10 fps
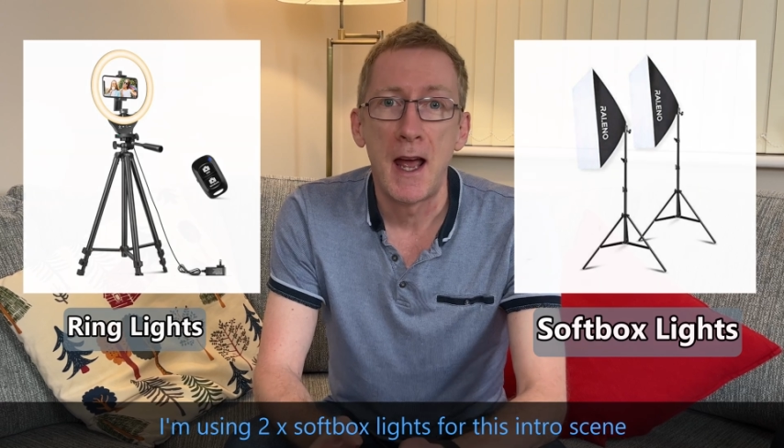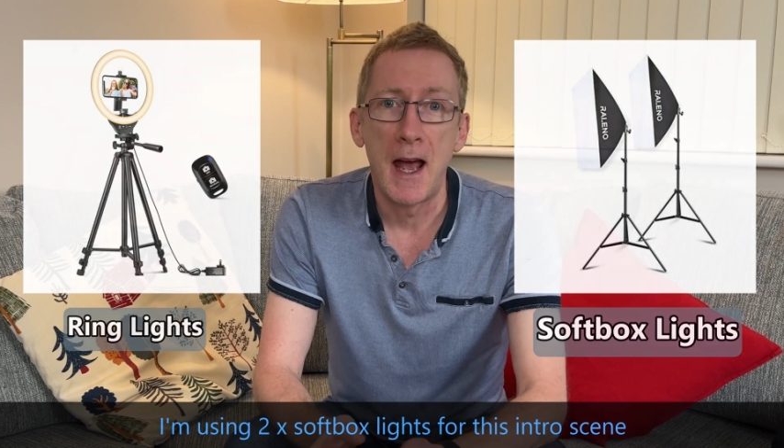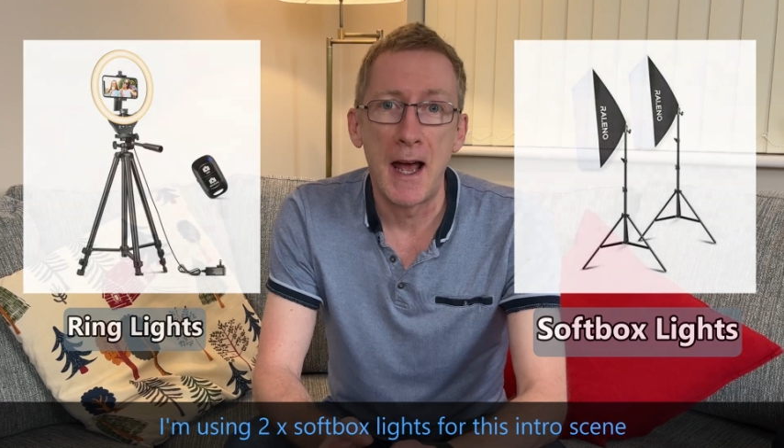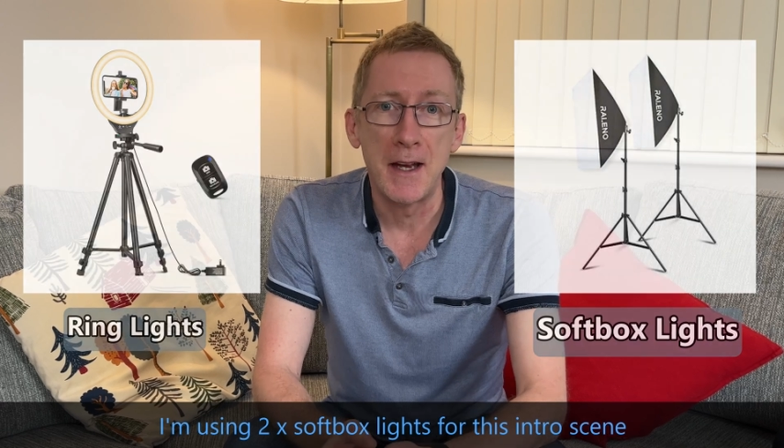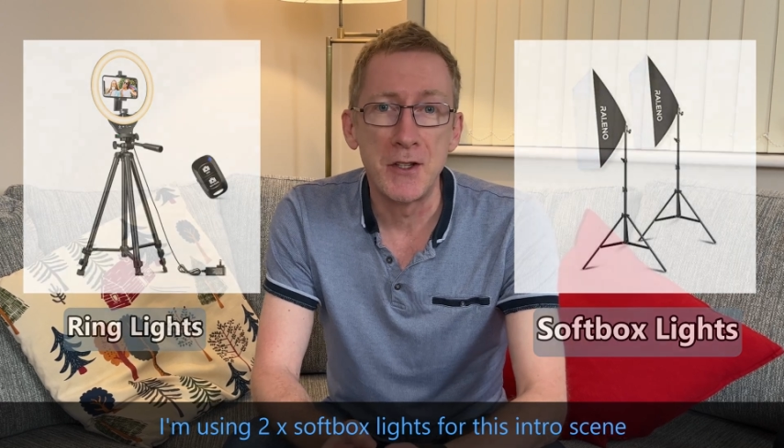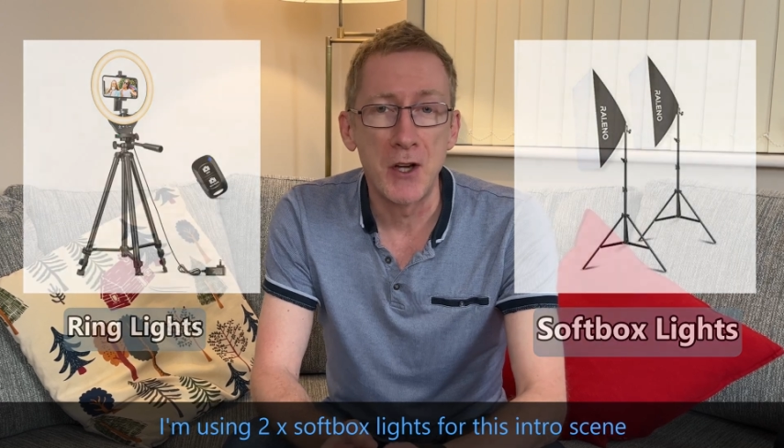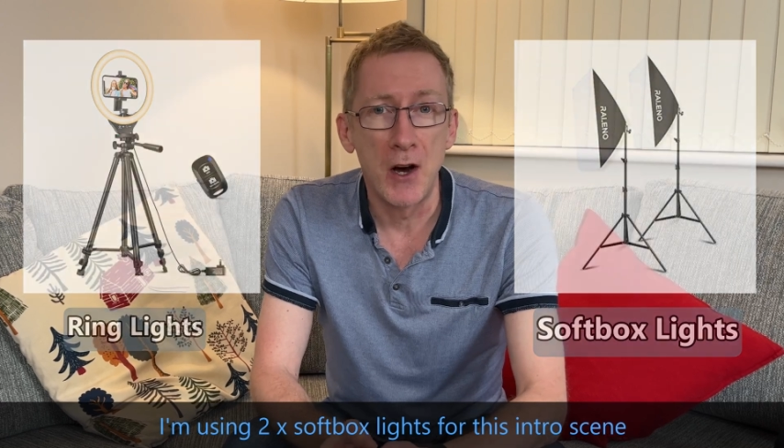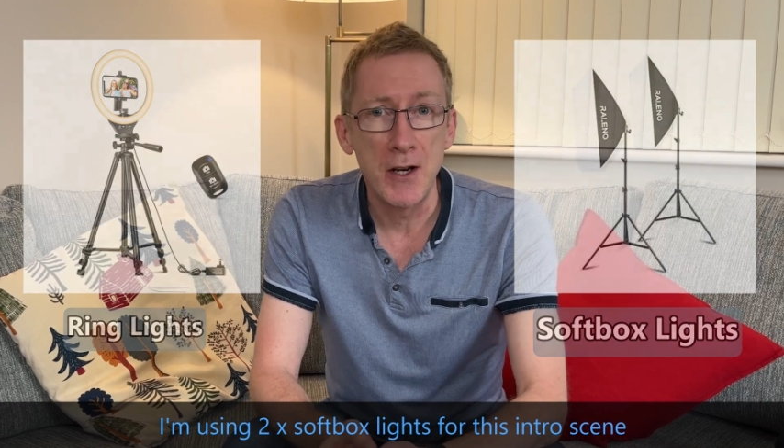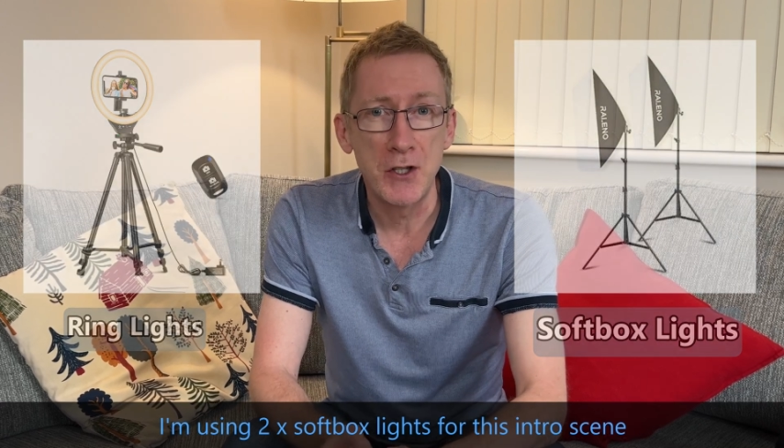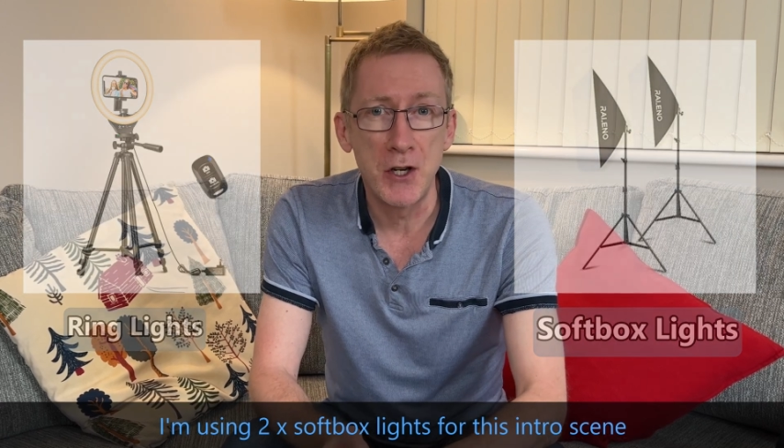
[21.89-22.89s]
and
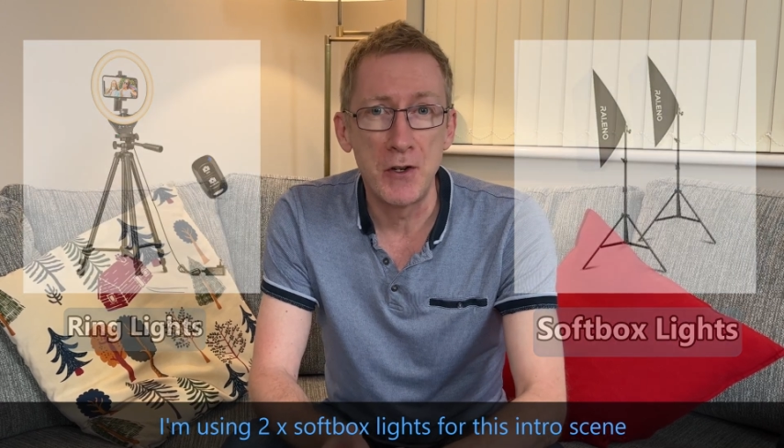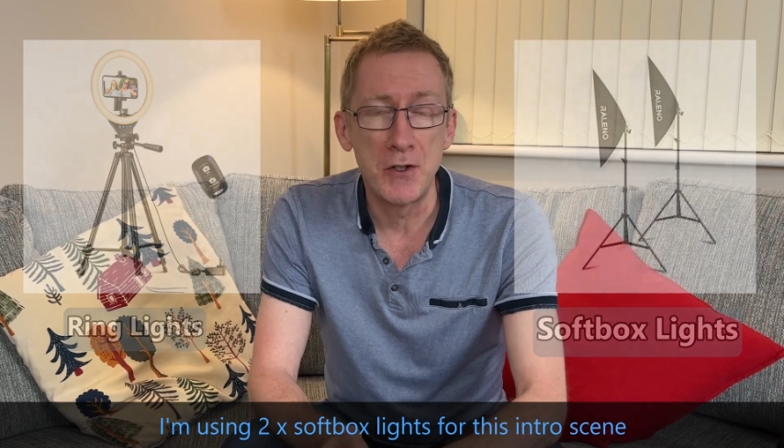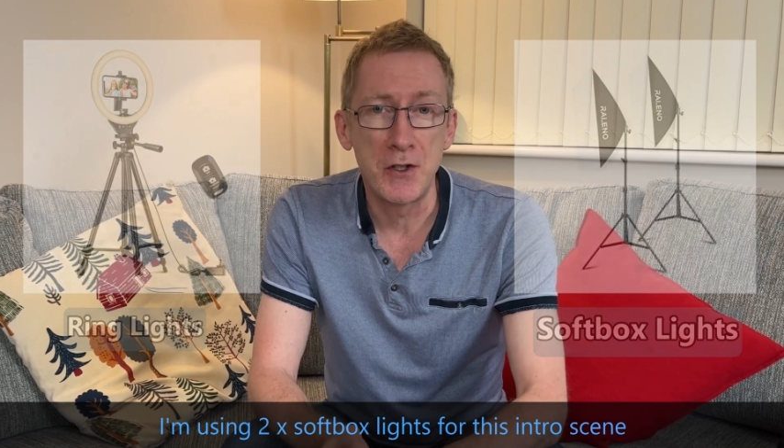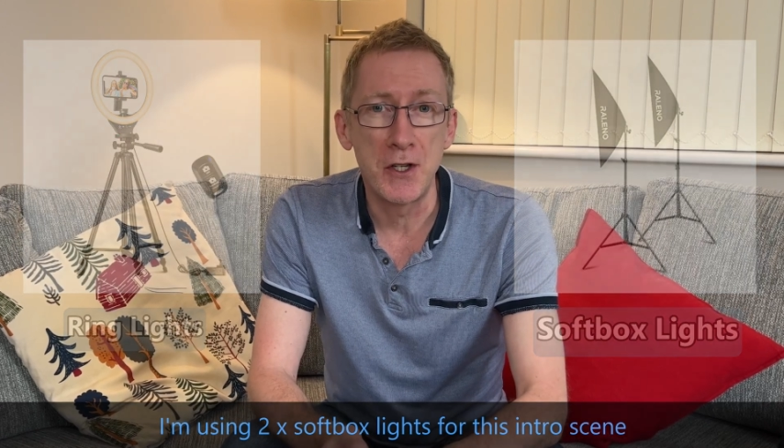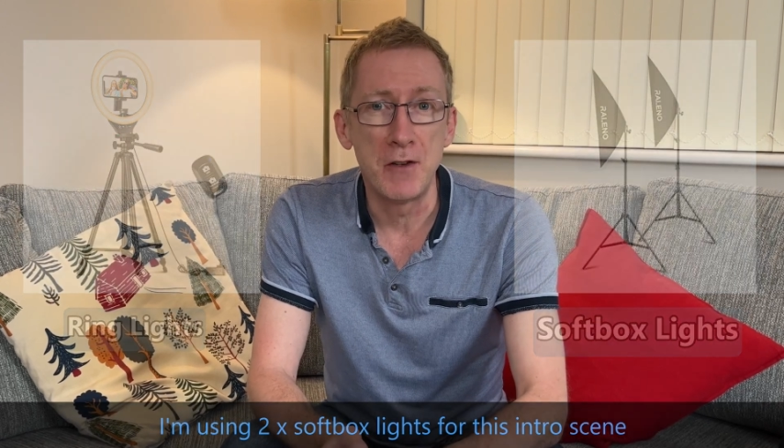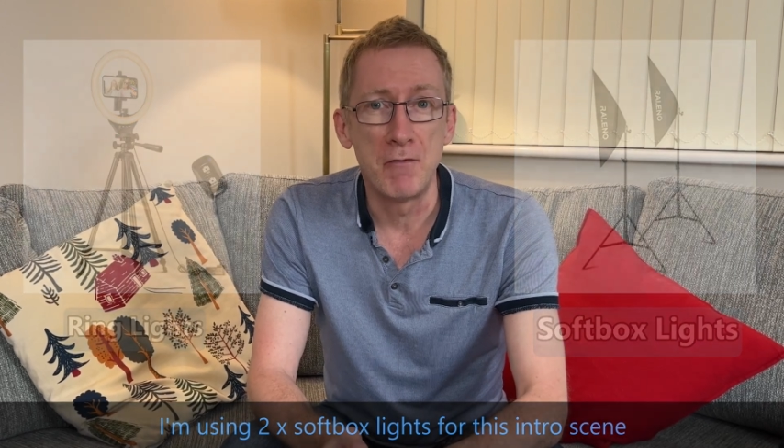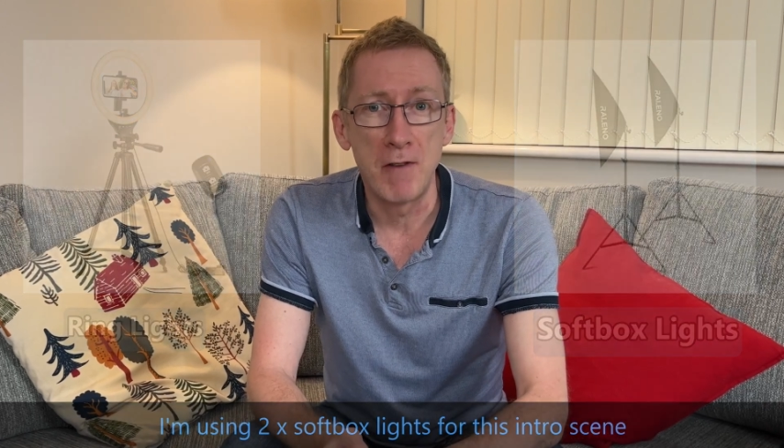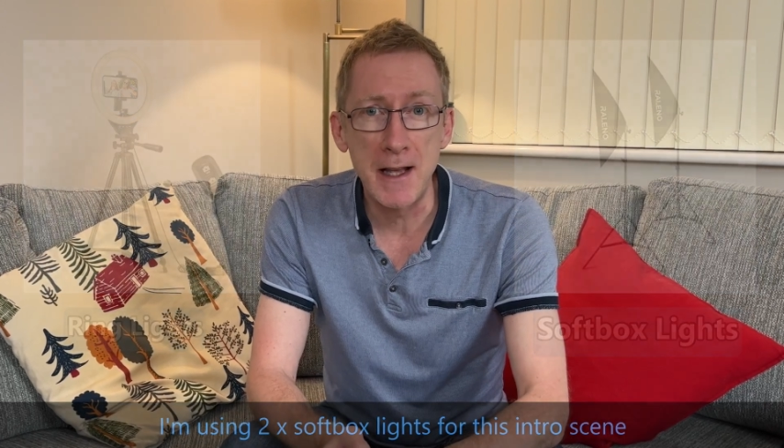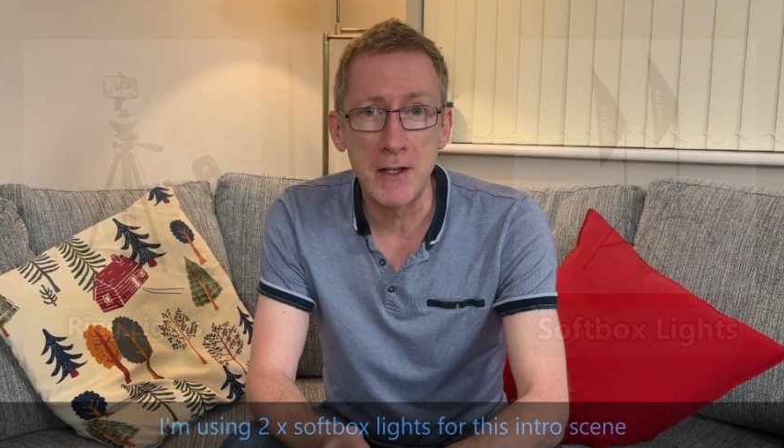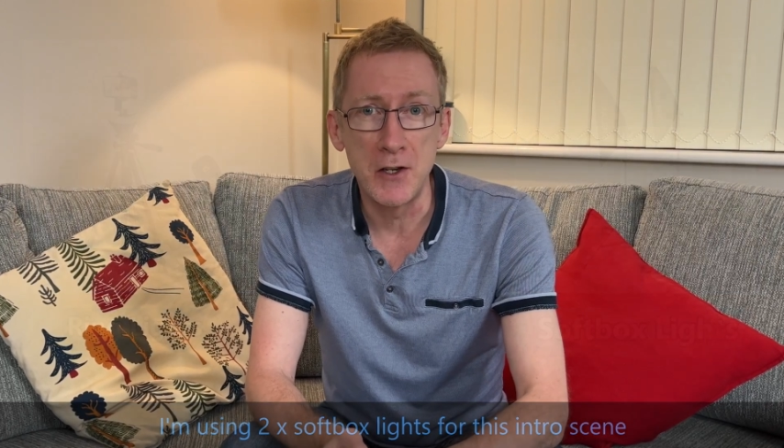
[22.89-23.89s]
I chose the
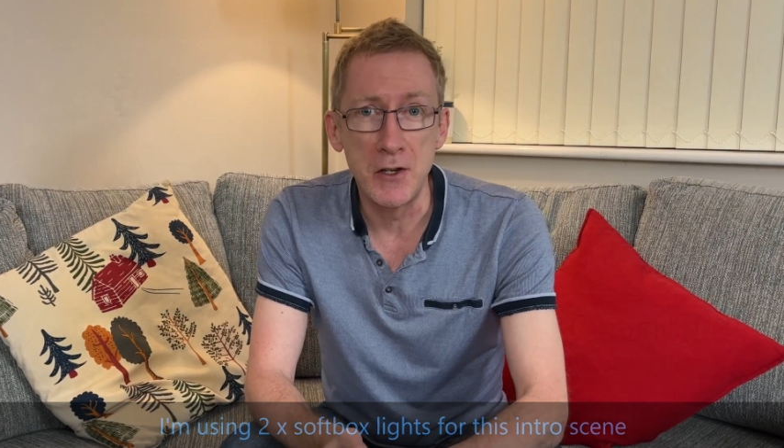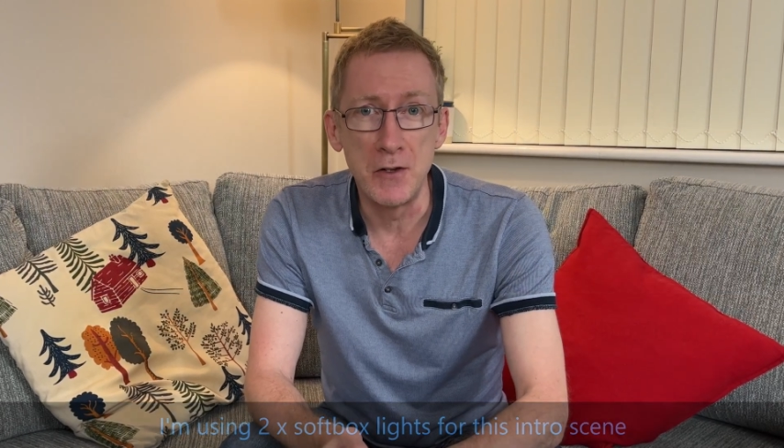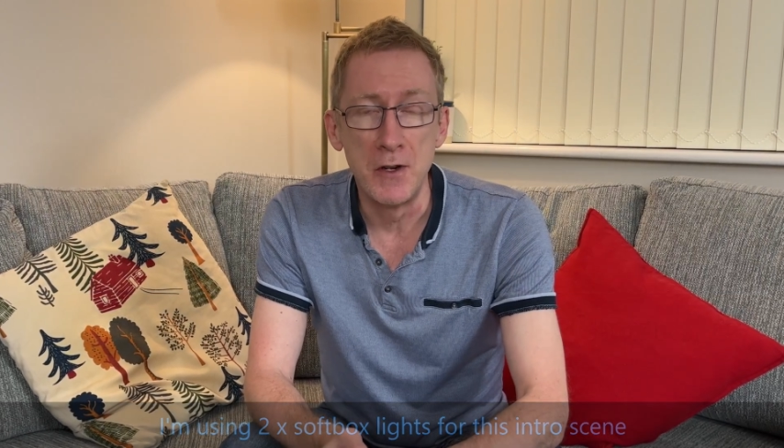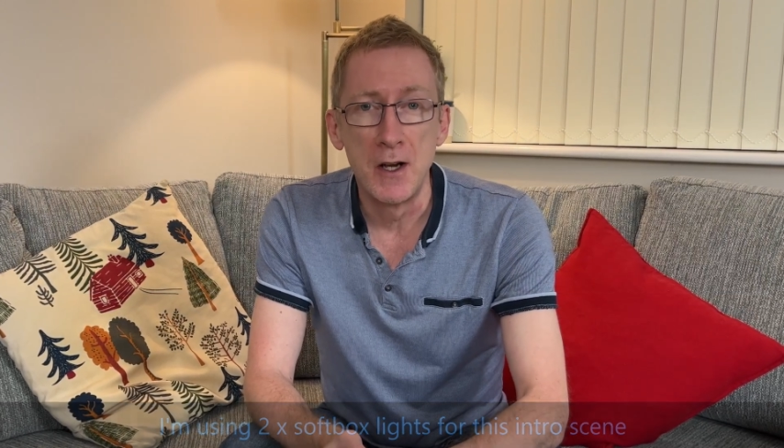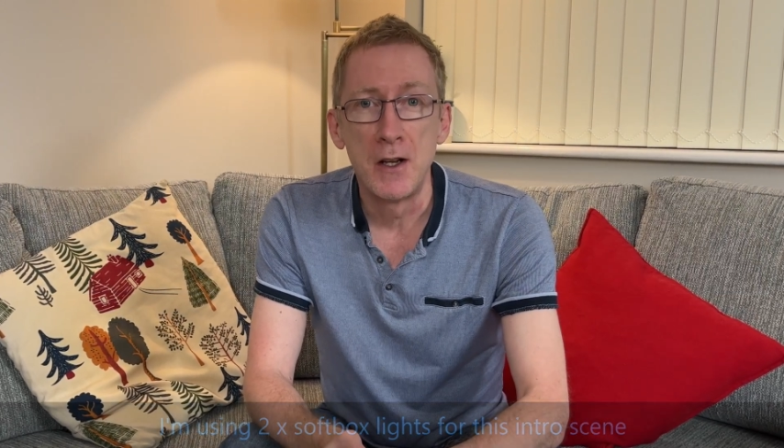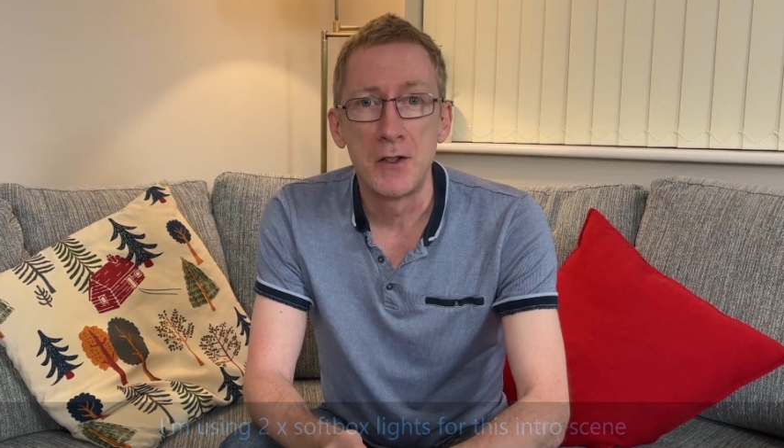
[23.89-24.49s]
RALENO